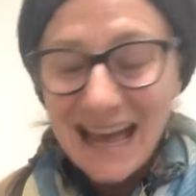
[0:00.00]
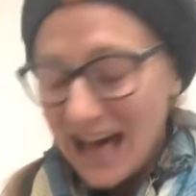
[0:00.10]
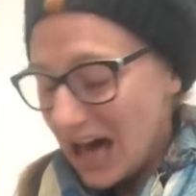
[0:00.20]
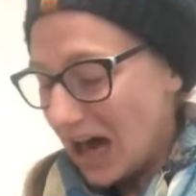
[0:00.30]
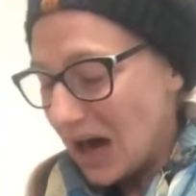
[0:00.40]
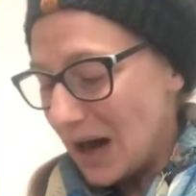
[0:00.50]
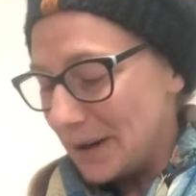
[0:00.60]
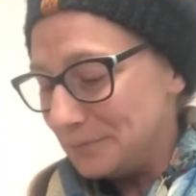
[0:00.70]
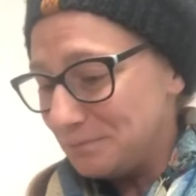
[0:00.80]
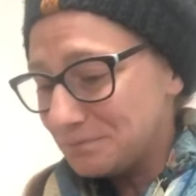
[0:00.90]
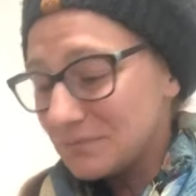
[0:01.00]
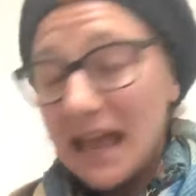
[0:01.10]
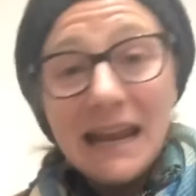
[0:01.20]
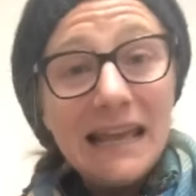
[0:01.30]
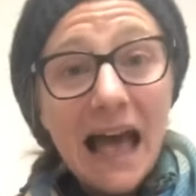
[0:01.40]
And
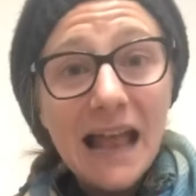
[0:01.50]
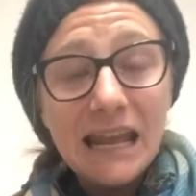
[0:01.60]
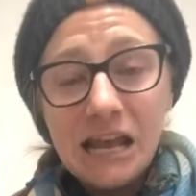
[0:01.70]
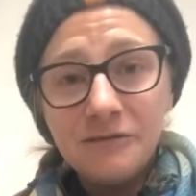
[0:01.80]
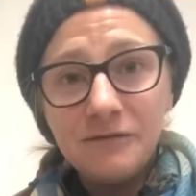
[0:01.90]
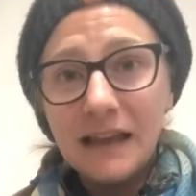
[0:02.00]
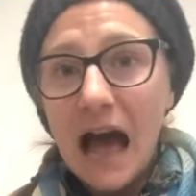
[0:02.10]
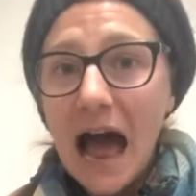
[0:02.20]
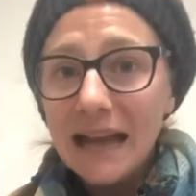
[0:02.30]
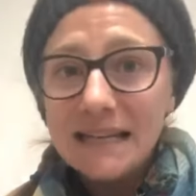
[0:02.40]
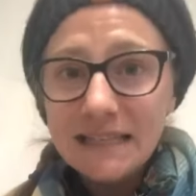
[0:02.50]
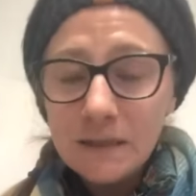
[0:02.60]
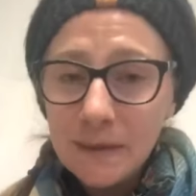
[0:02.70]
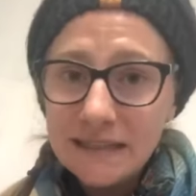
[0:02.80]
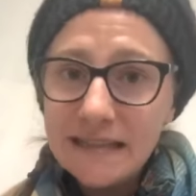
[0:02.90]
again, if like I tend to
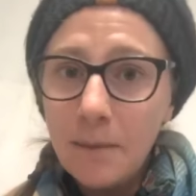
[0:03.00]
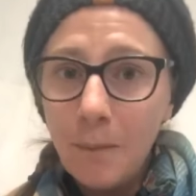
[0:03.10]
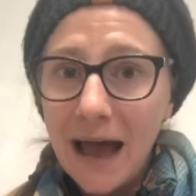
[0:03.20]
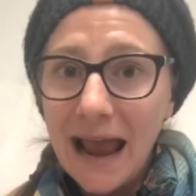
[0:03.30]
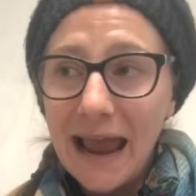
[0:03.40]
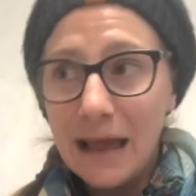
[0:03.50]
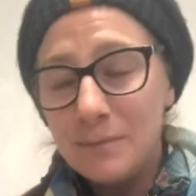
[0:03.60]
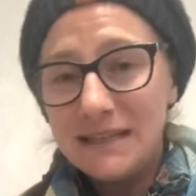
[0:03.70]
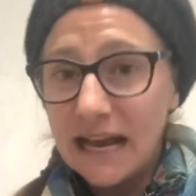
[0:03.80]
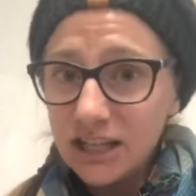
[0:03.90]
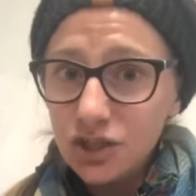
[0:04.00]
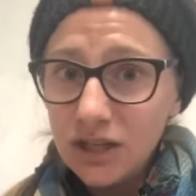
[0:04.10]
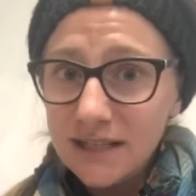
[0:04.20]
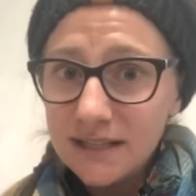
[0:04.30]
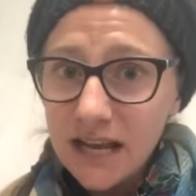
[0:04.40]
be
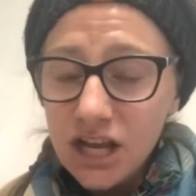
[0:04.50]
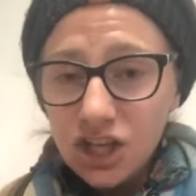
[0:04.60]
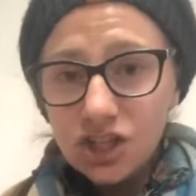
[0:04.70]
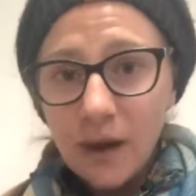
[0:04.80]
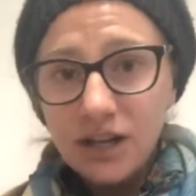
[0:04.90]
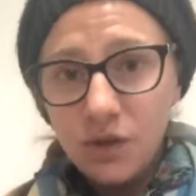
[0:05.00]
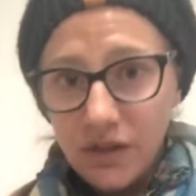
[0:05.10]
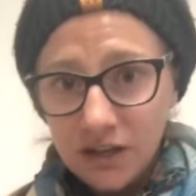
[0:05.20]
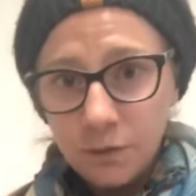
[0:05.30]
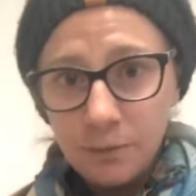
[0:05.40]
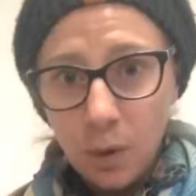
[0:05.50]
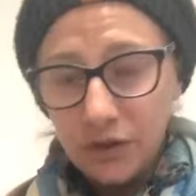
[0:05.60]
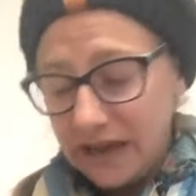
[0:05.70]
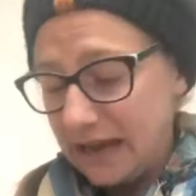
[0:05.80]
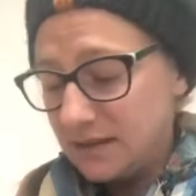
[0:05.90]
semi-ambidextrous, so I do things with both
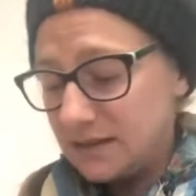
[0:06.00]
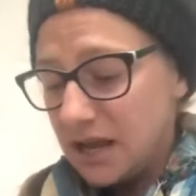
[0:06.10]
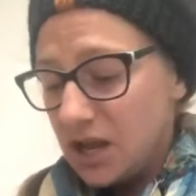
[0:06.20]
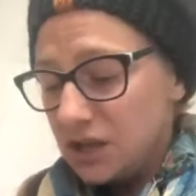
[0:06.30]
hands.